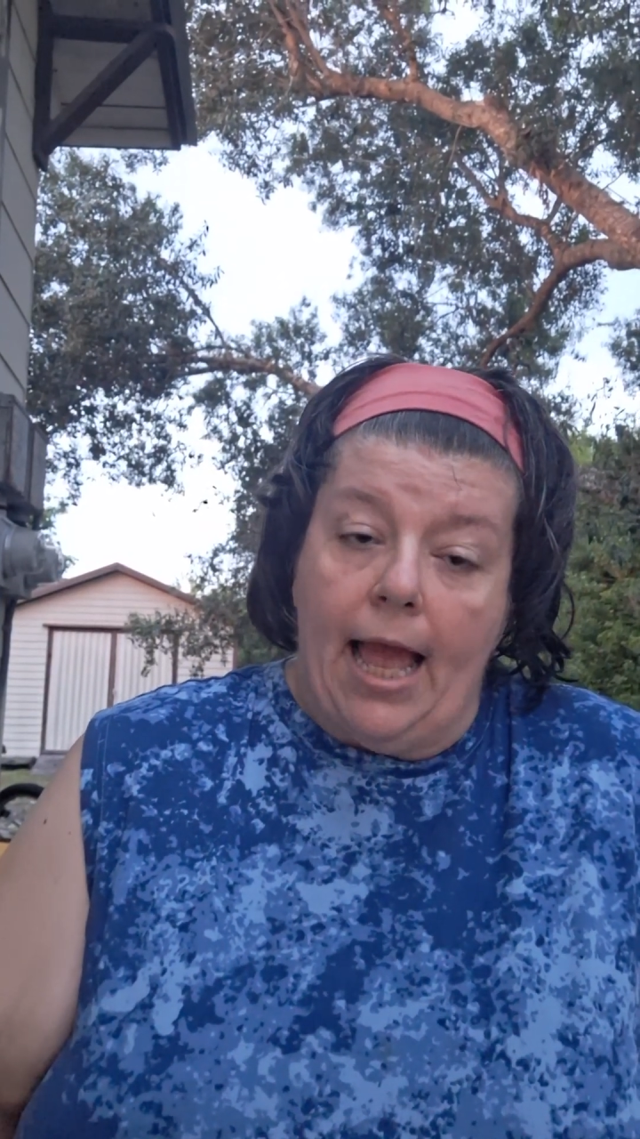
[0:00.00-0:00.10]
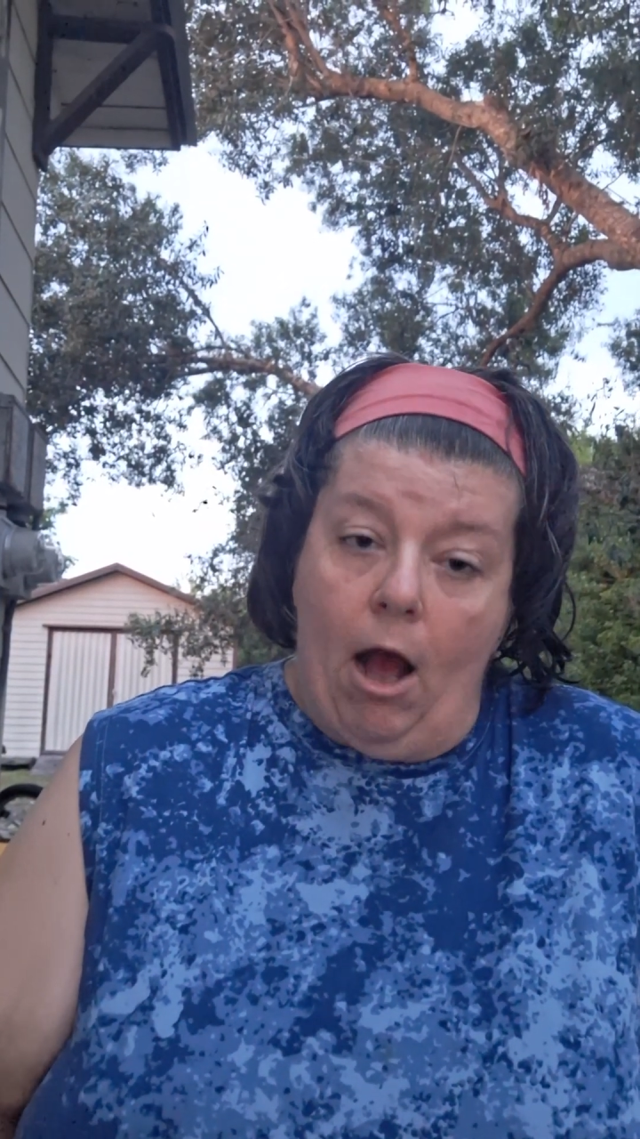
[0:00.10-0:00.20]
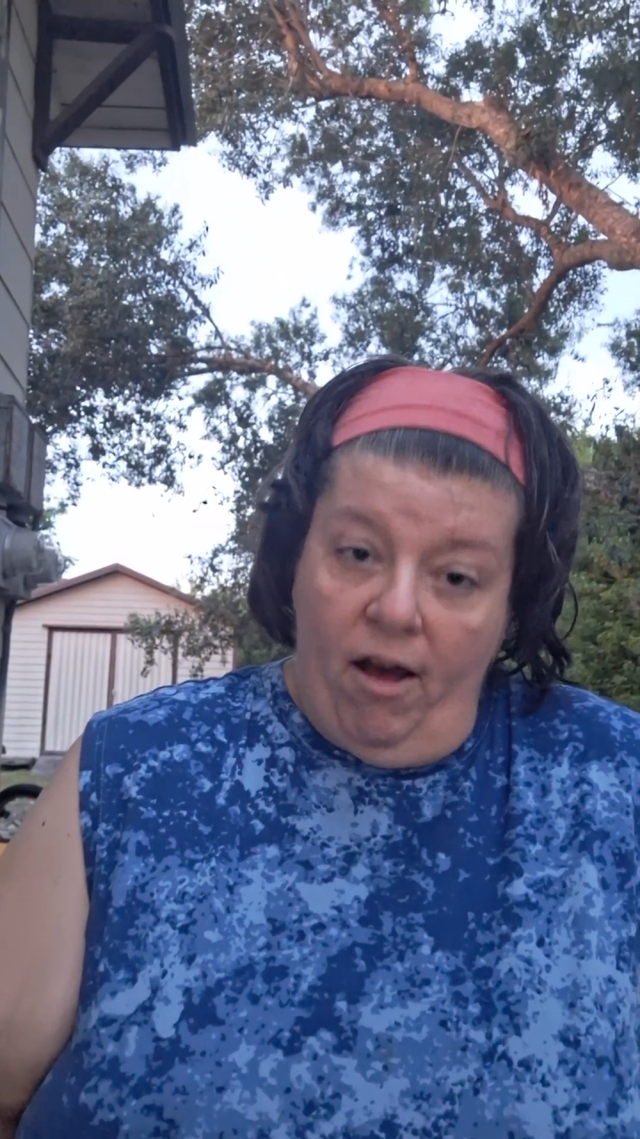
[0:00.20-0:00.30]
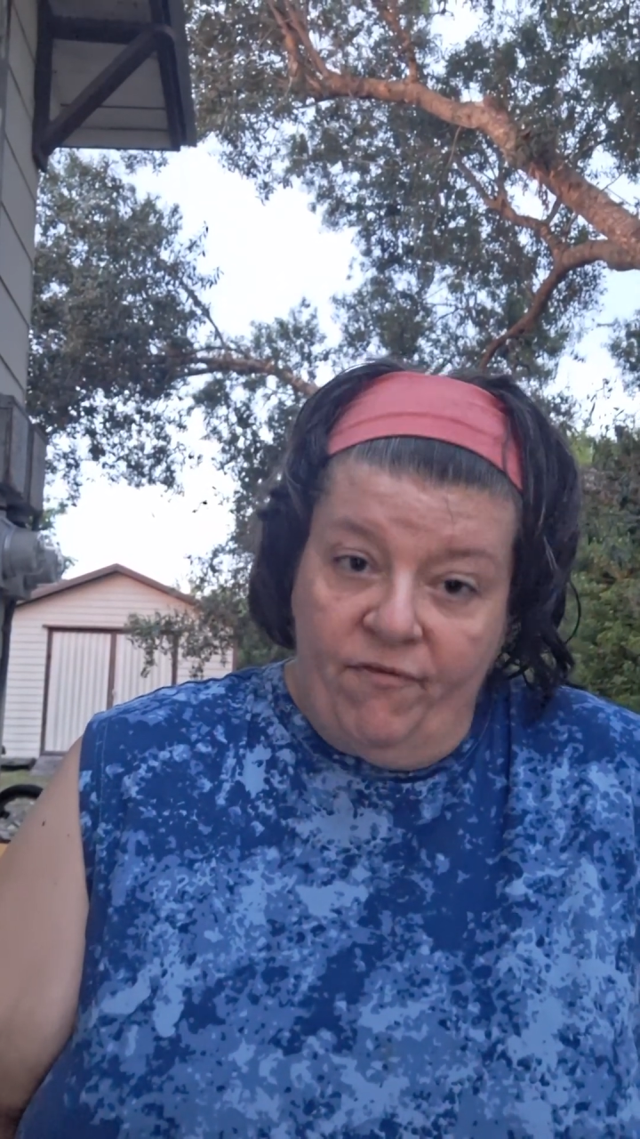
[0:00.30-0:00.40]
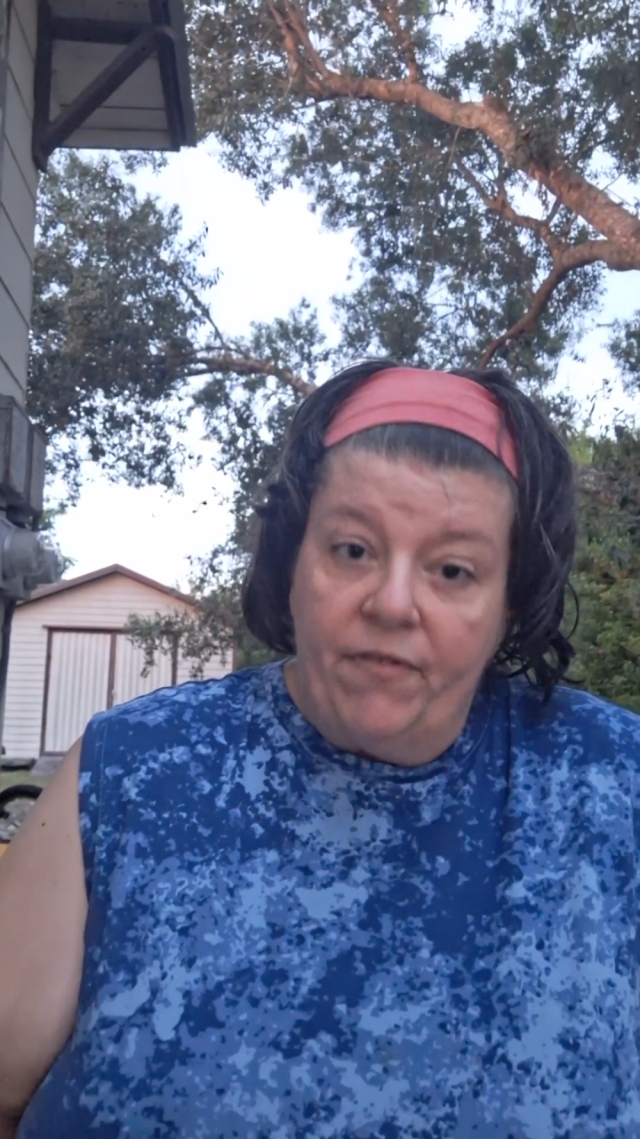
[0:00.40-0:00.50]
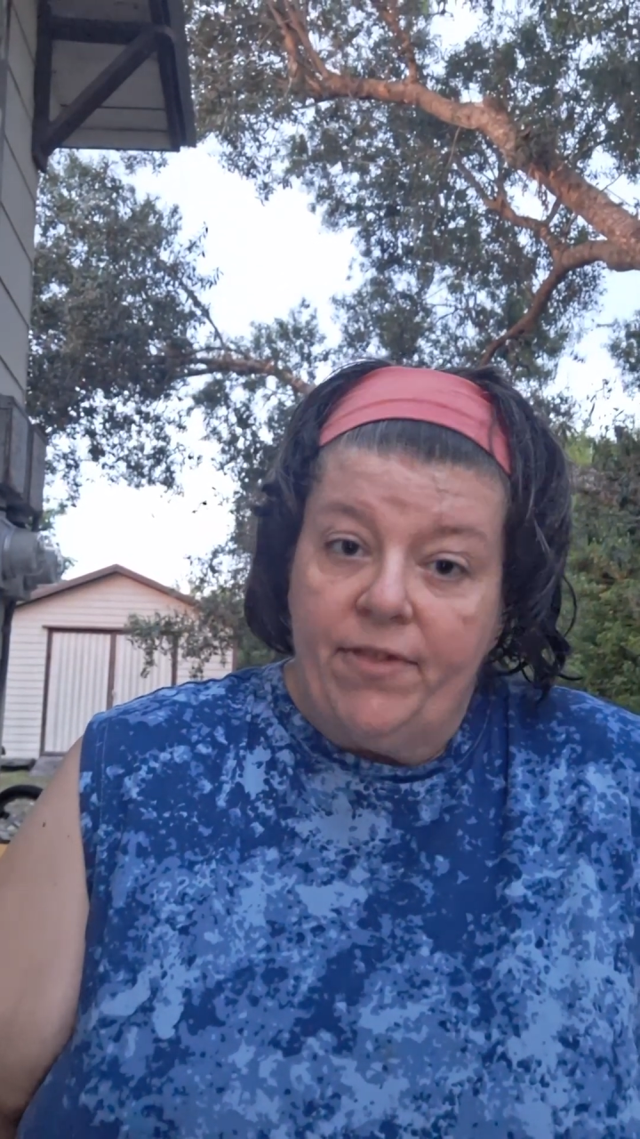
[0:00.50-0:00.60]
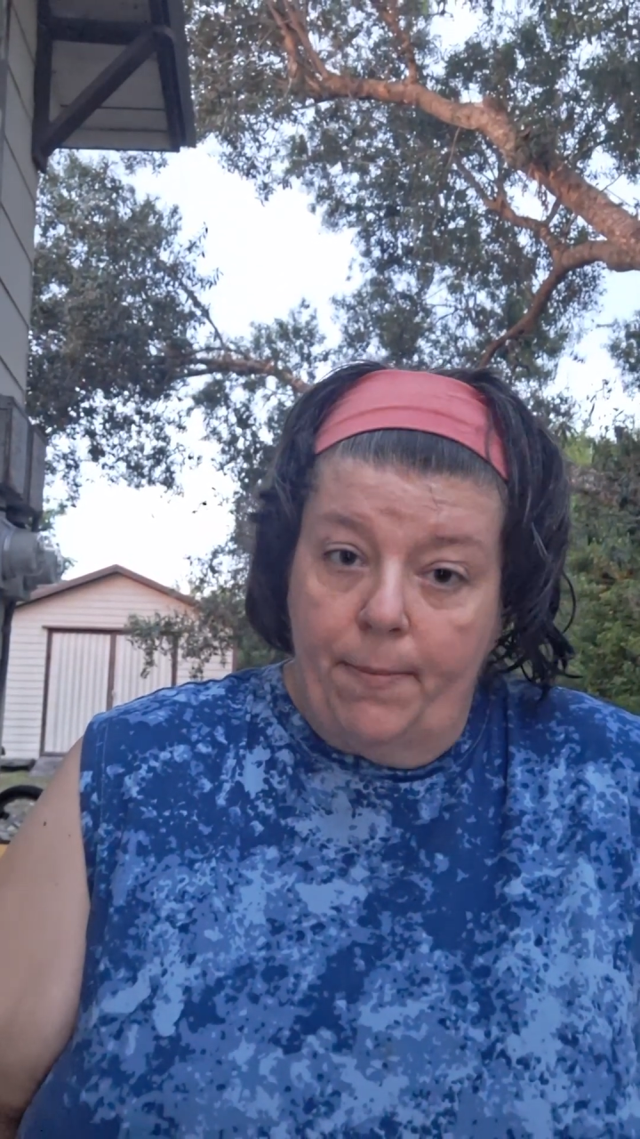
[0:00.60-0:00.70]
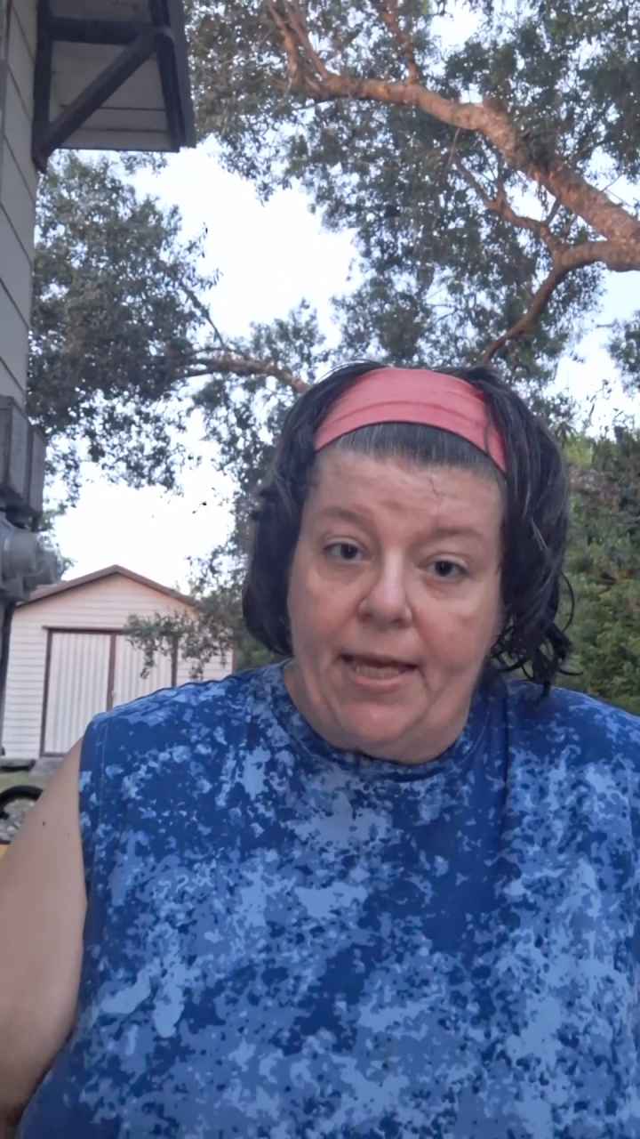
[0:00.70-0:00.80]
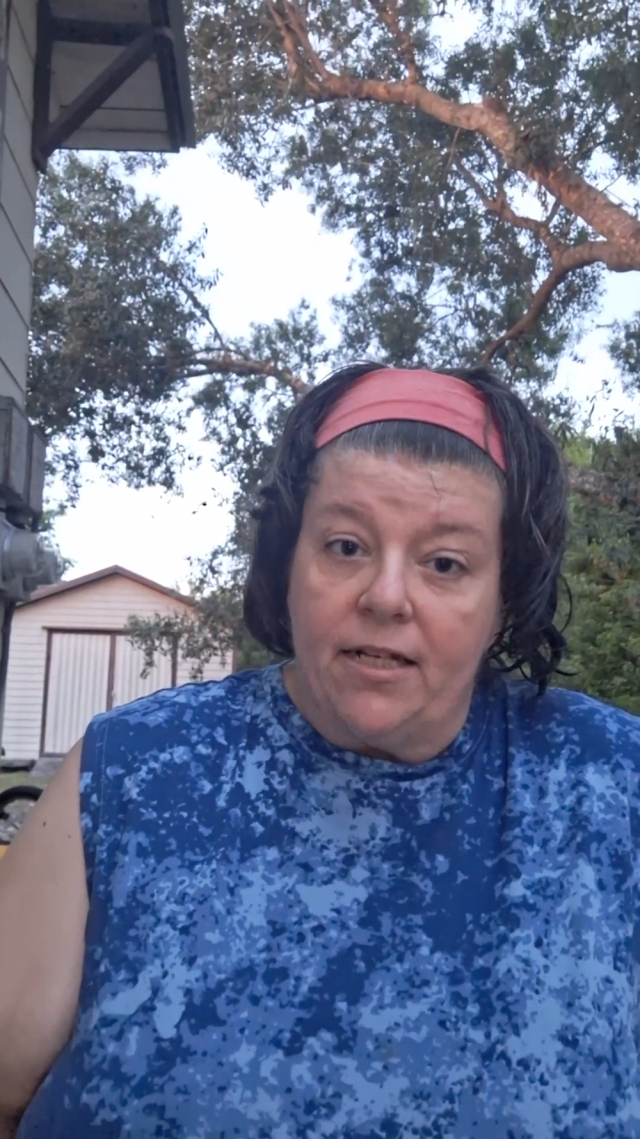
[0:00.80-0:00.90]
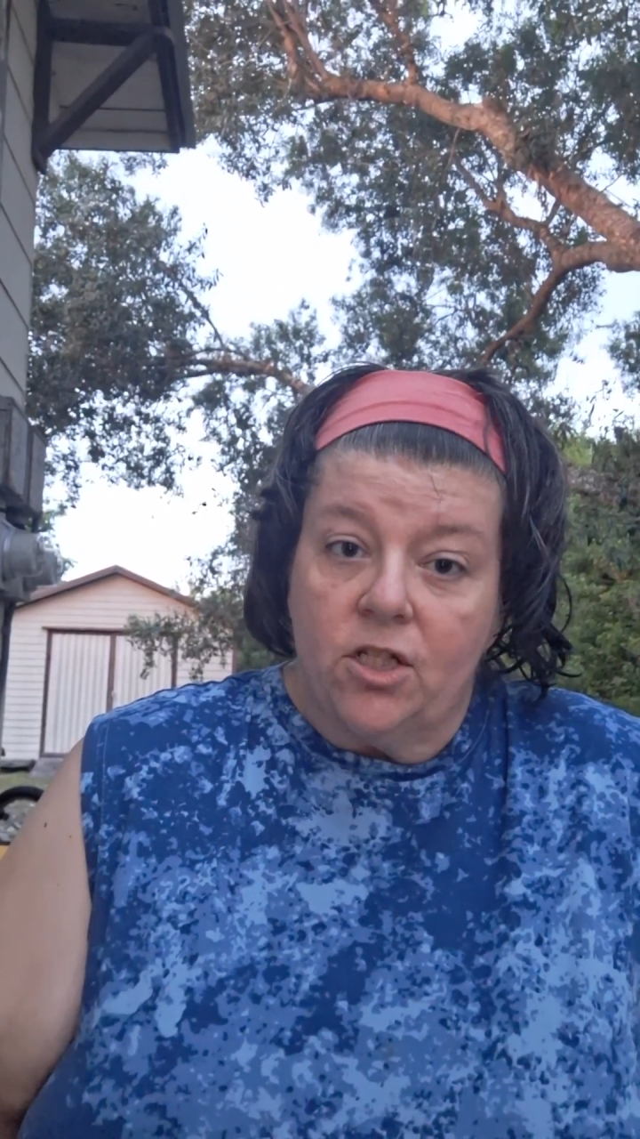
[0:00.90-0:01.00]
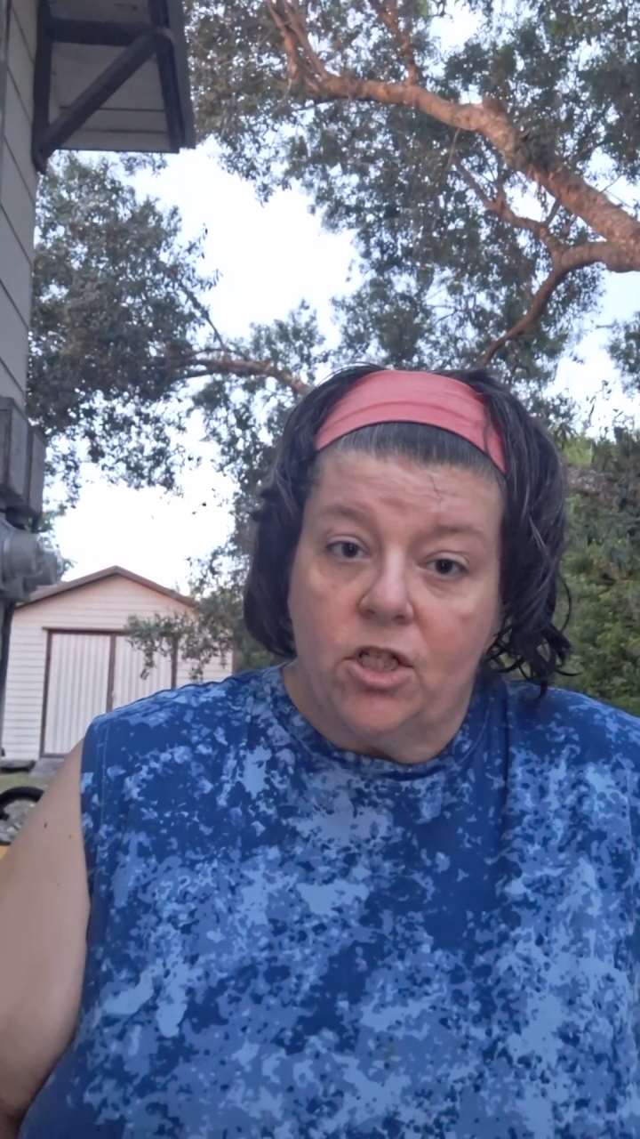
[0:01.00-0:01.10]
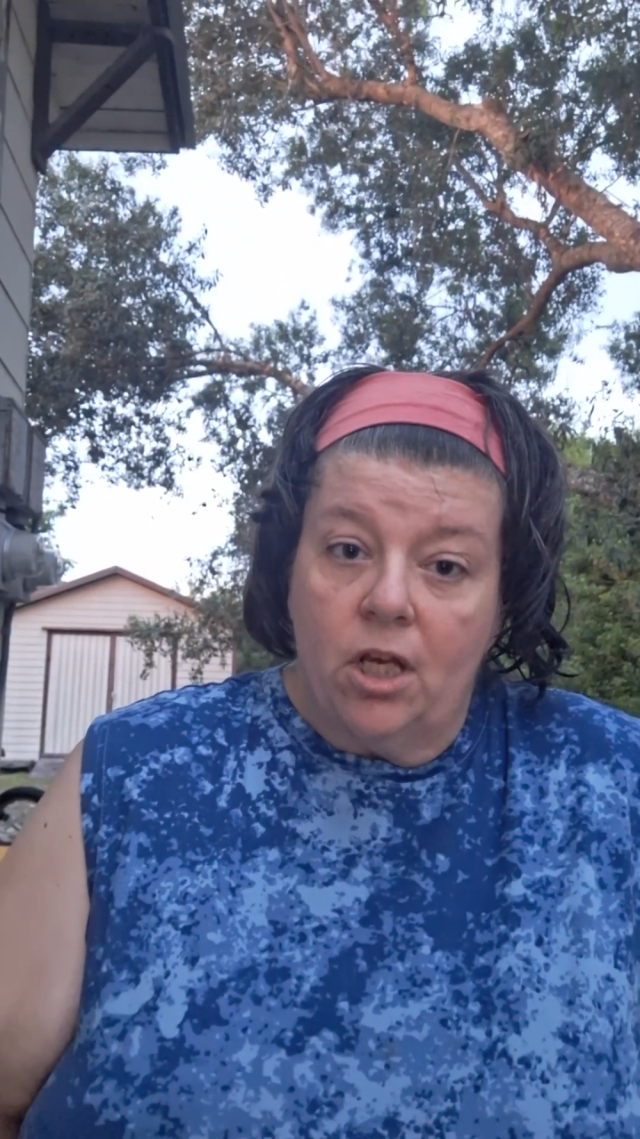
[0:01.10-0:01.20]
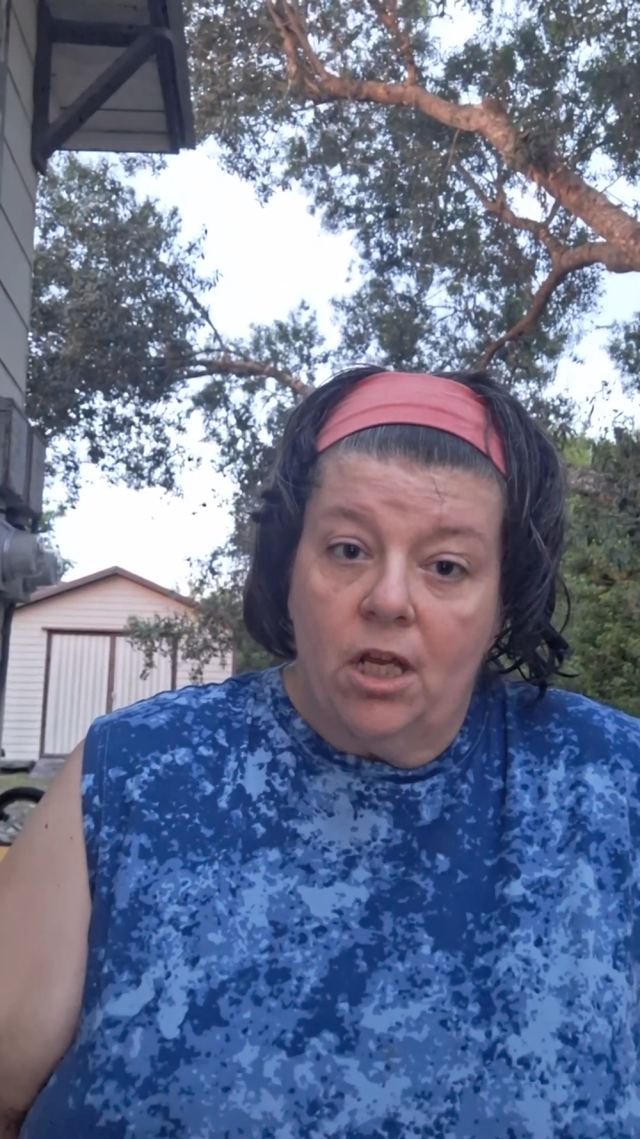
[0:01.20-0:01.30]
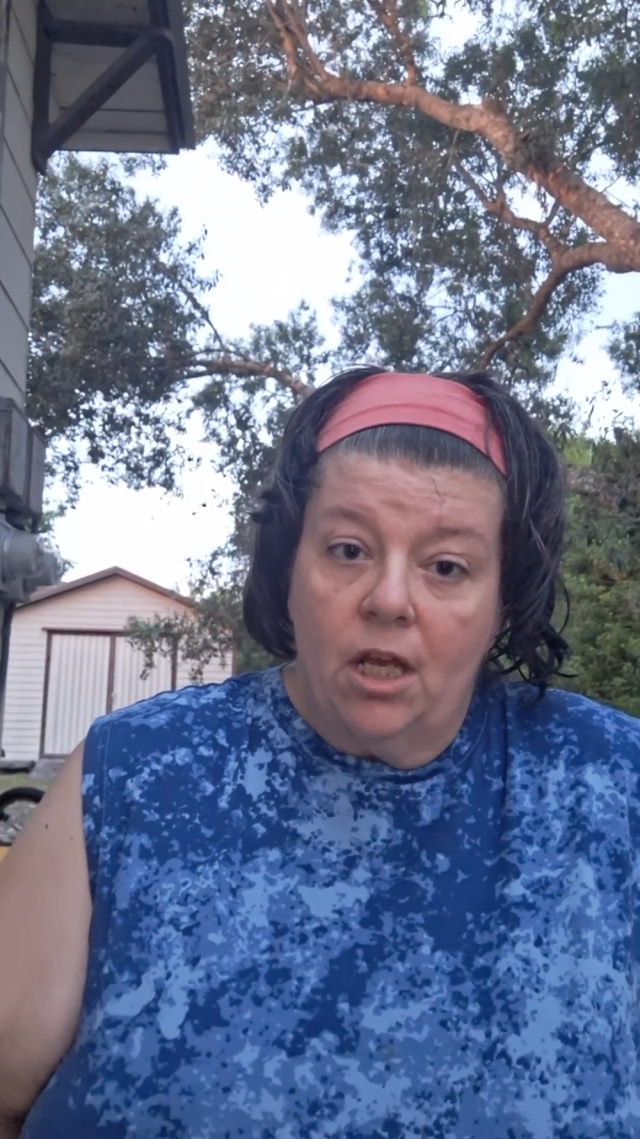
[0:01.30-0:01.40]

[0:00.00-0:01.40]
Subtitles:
off of the bench,